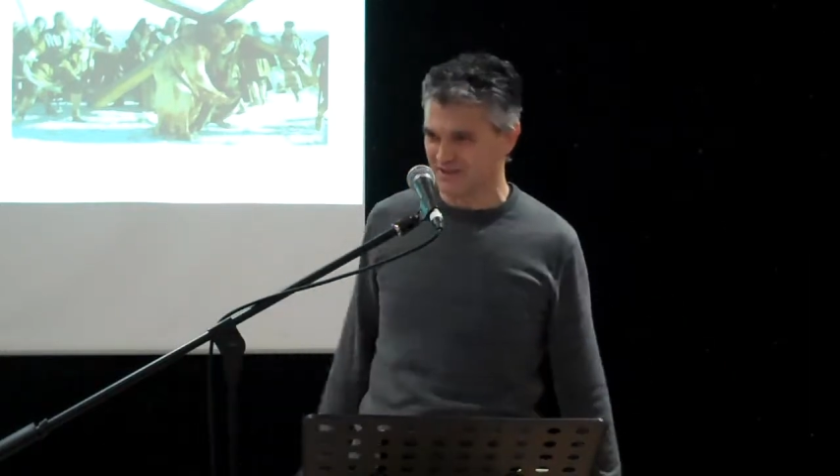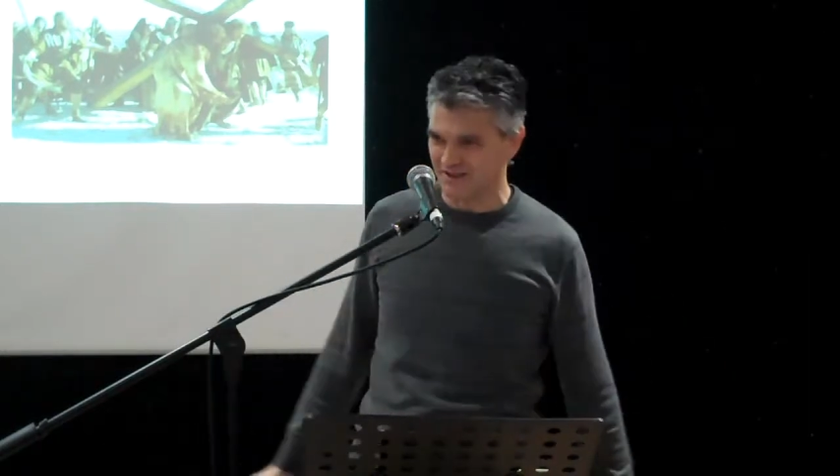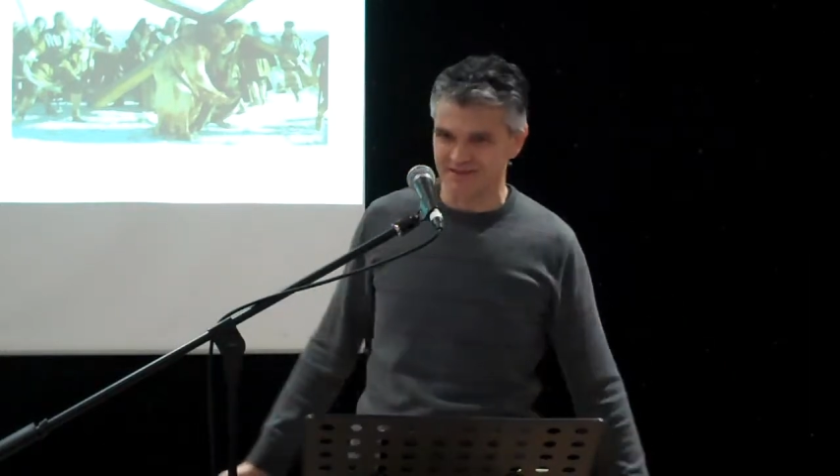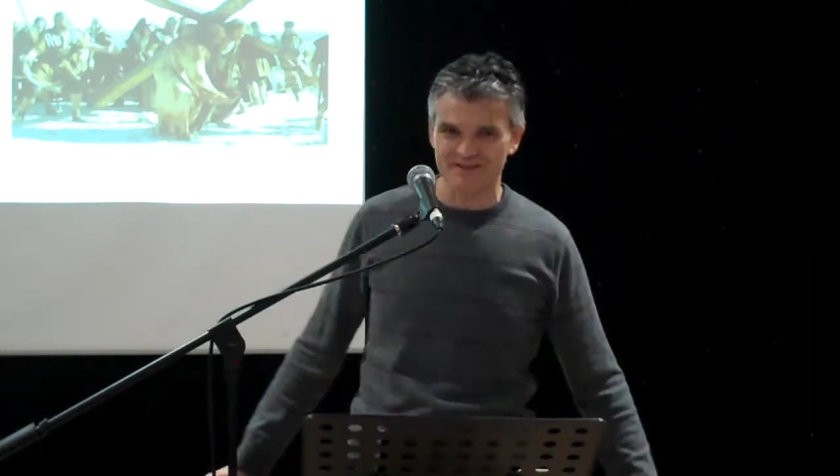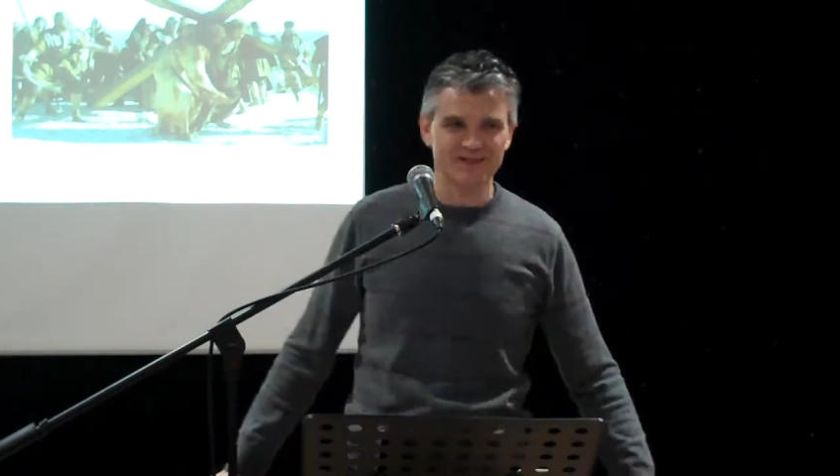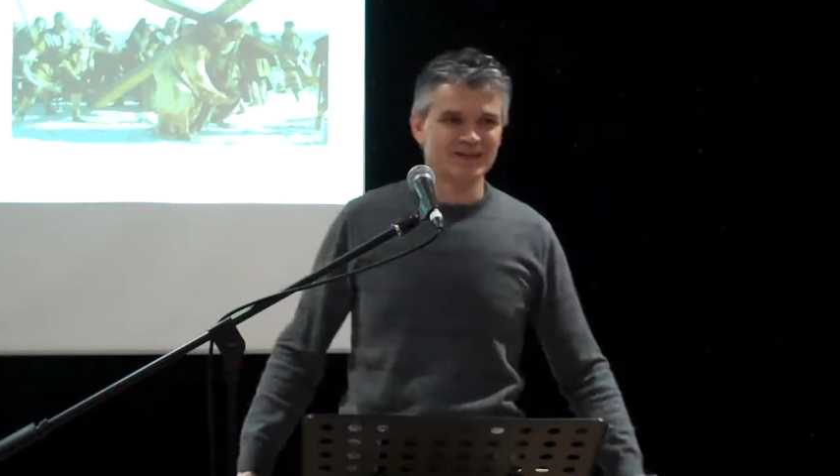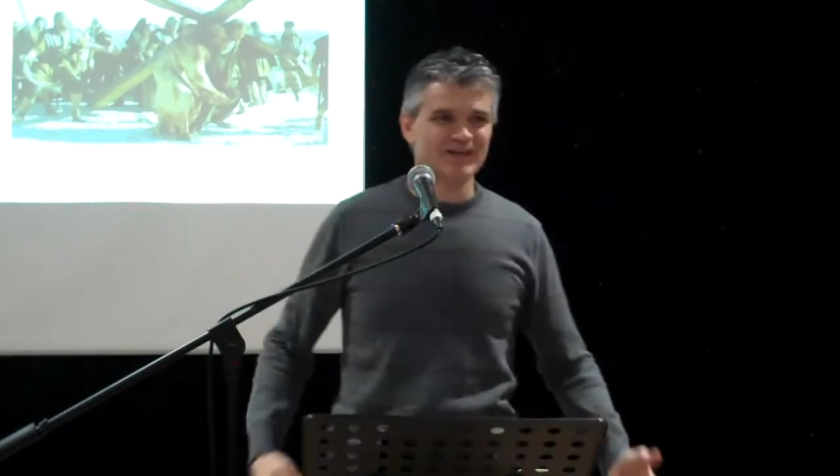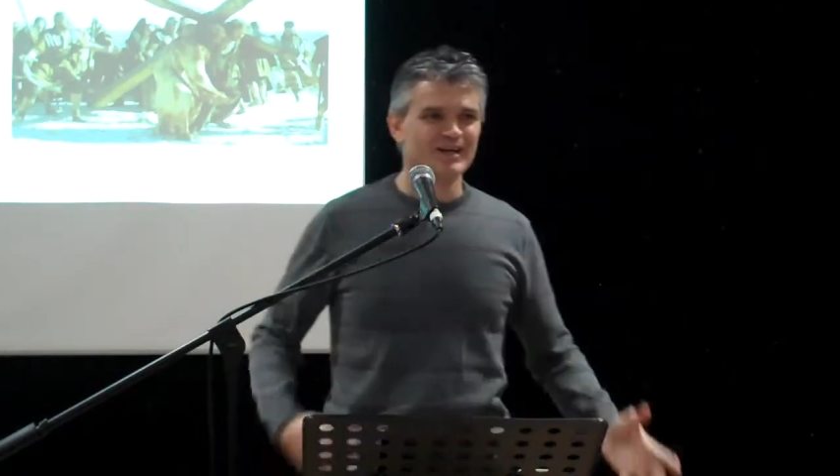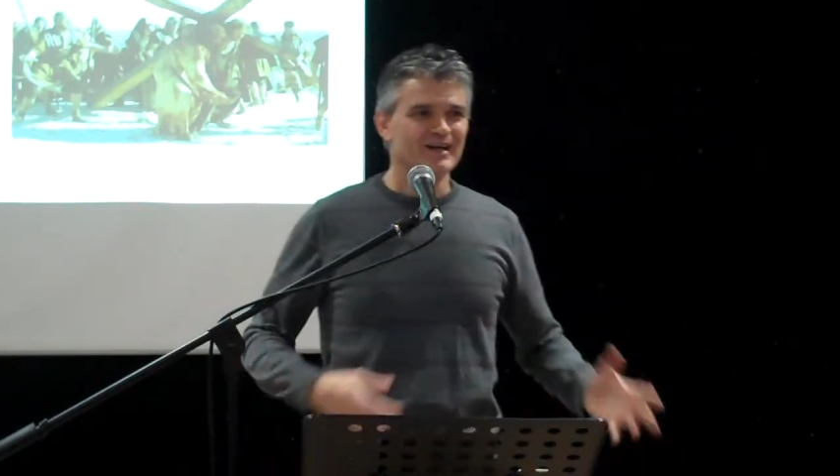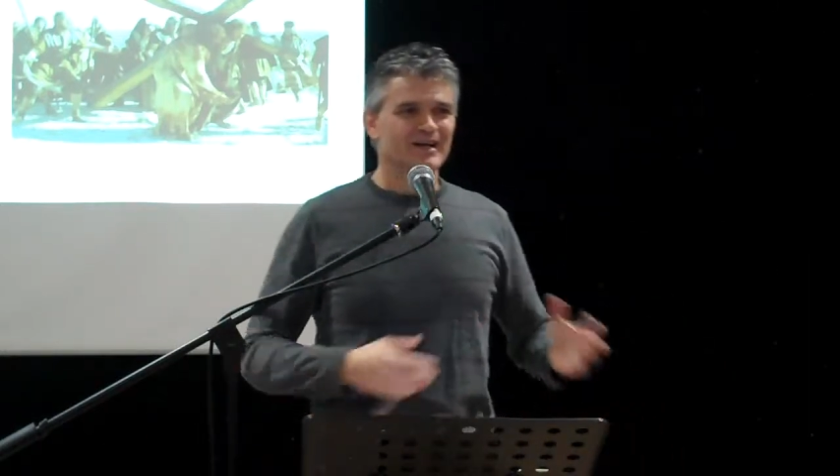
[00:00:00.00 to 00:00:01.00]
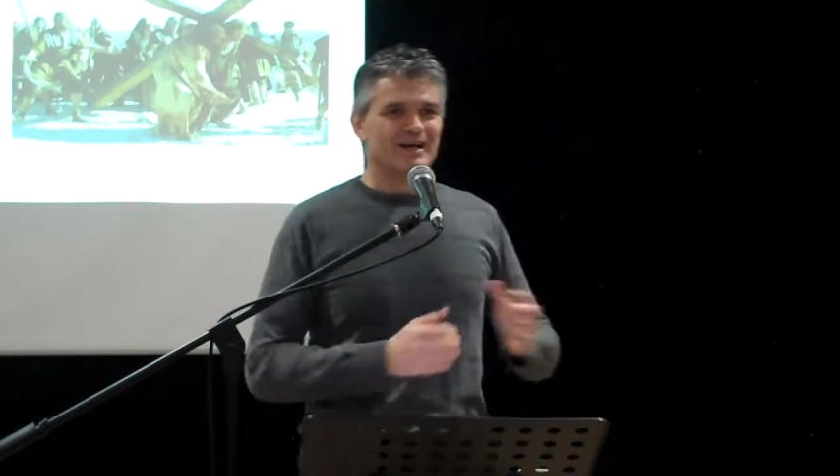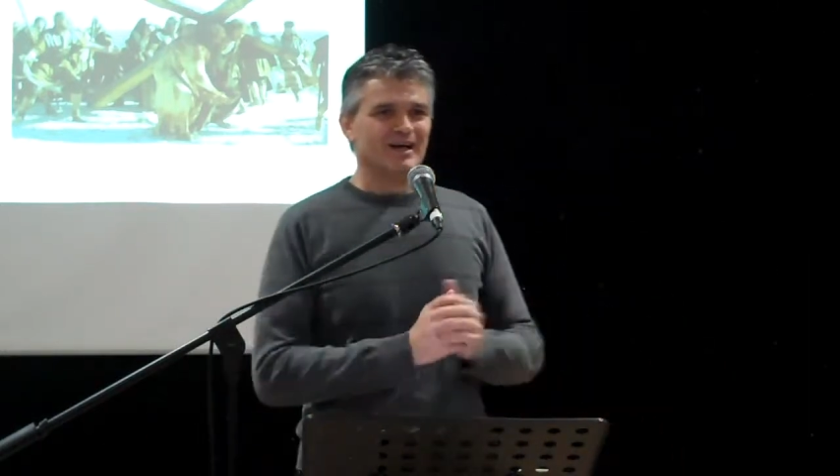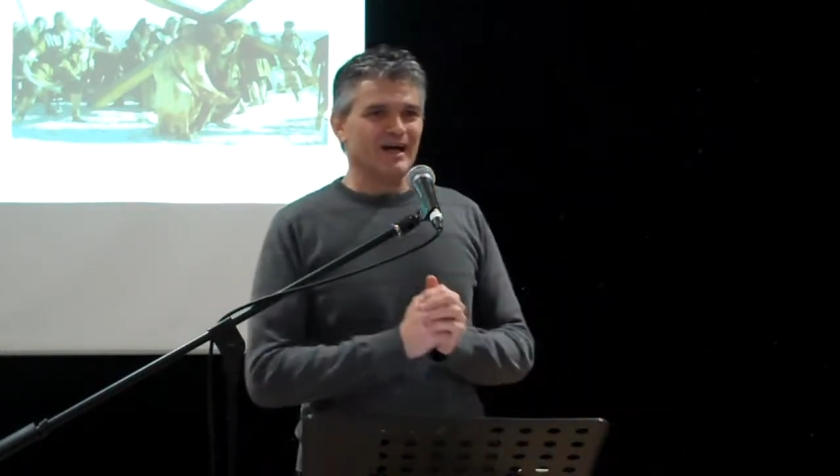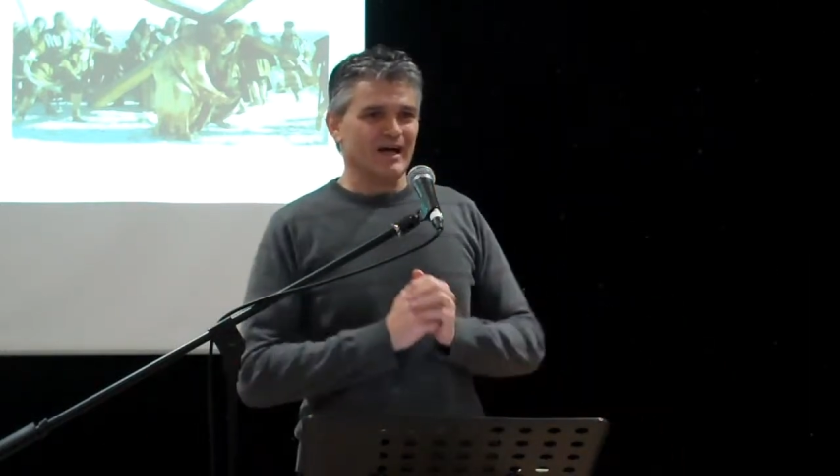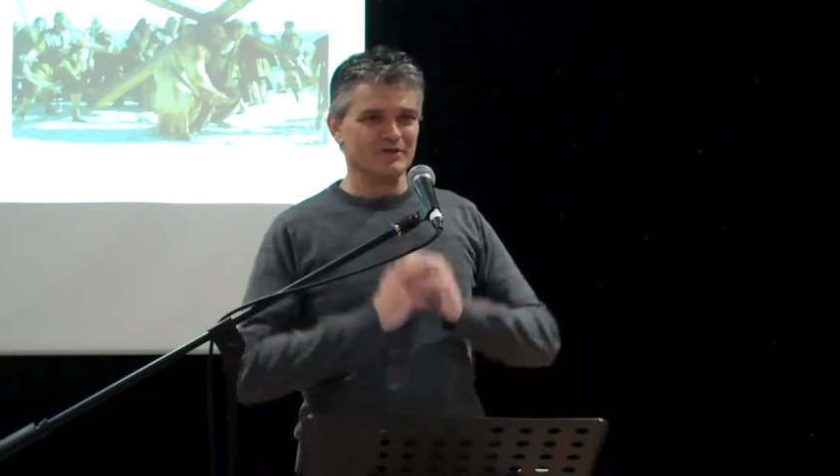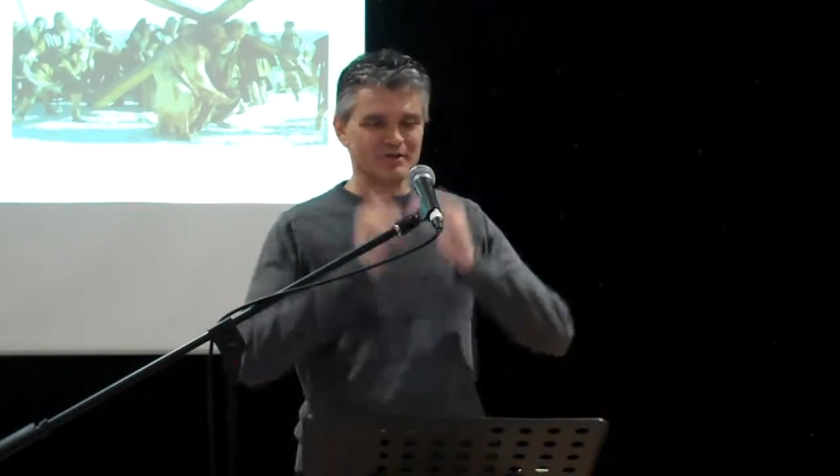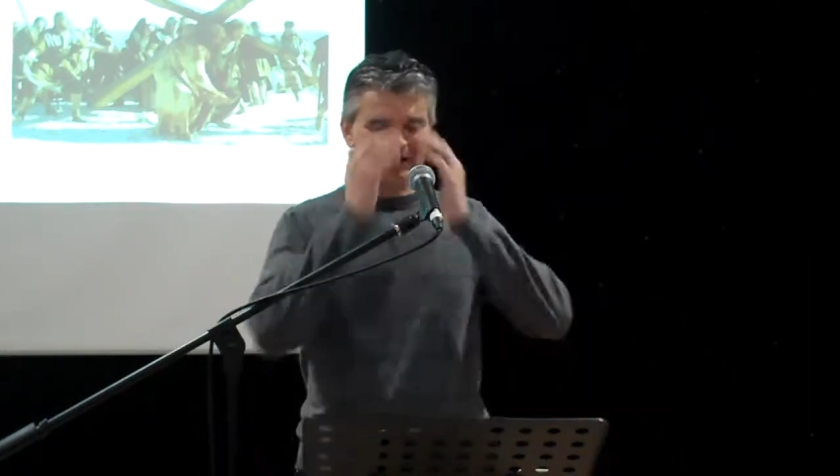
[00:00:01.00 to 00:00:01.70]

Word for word: here. And